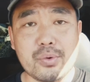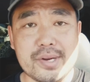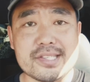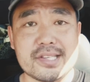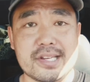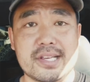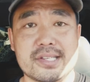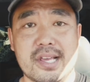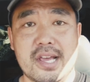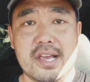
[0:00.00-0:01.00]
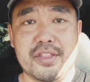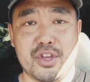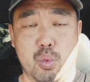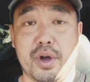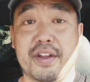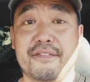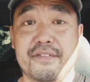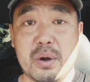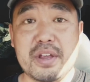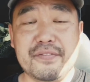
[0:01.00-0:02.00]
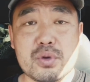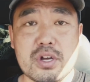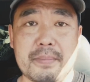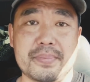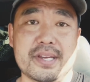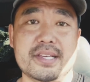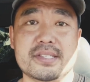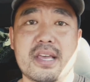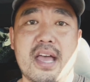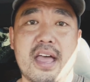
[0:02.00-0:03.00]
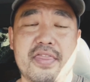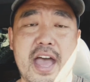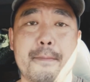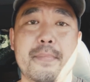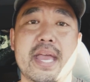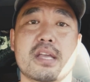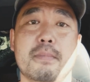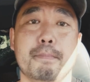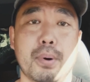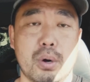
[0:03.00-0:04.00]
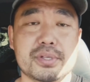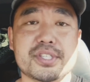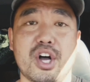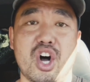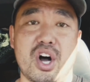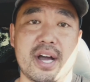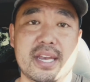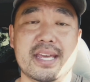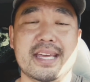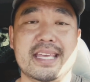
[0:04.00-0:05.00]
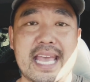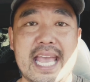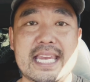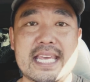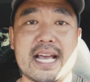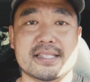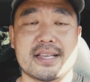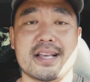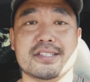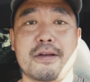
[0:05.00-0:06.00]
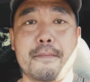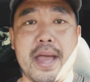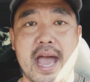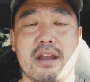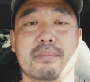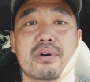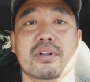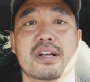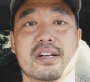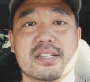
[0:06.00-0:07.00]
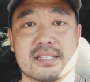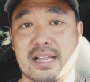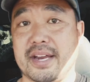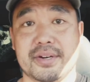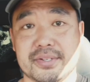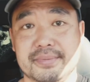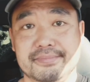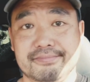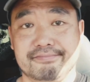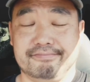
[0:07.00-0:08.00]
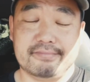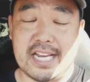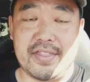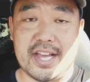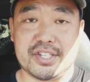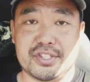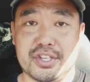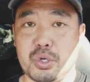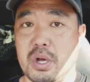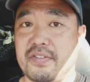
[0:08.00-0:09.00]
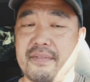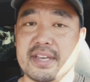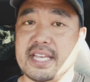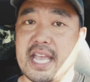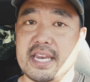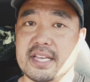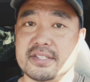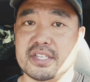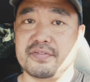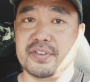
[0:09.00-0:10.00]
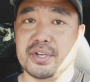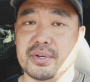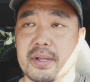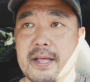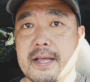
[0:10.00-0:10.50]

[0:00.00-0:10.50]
reason is they're one of very few companies that make bolt-on KDSS compatible sliders. And that's just the joy of having a KDSS vehicle.